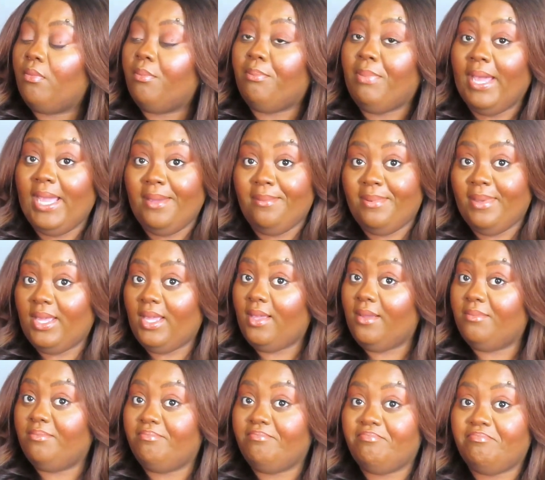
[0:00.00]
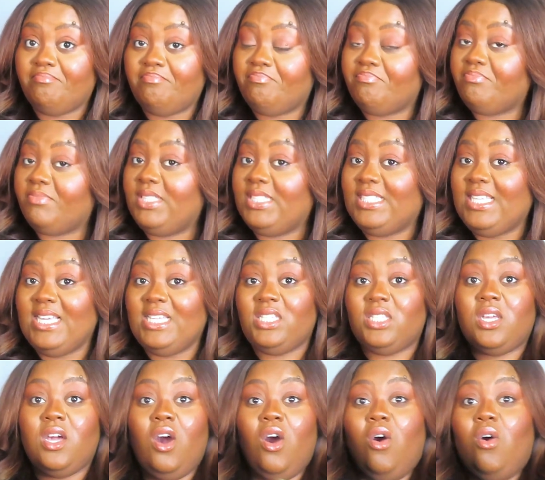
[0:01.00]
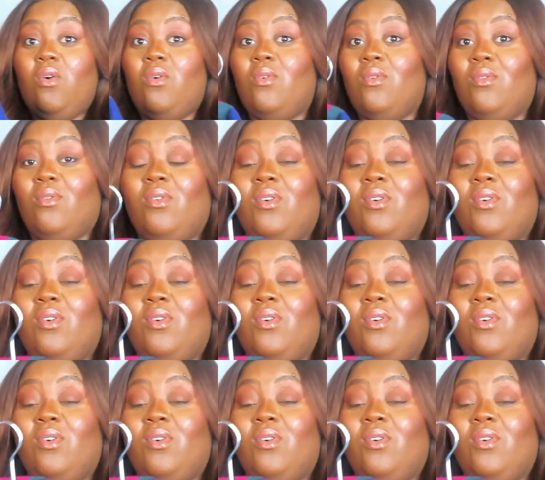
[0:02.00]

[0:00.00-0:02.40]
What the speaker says: baby, this coat,